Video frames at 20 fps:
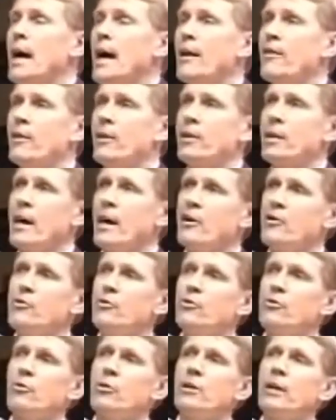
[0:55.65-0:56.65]
And the God who
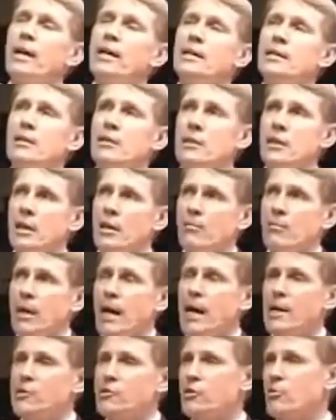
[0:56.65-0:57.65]
created them
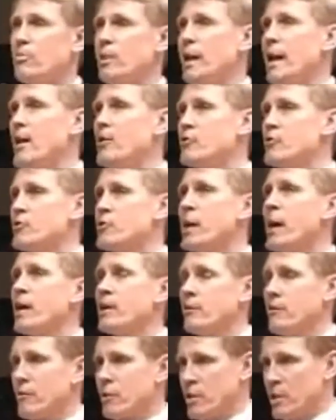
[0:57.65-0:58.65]
has to be
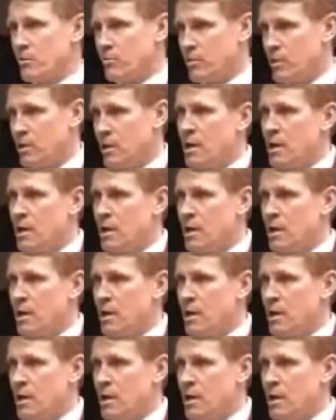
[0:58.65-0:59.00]
outside of them.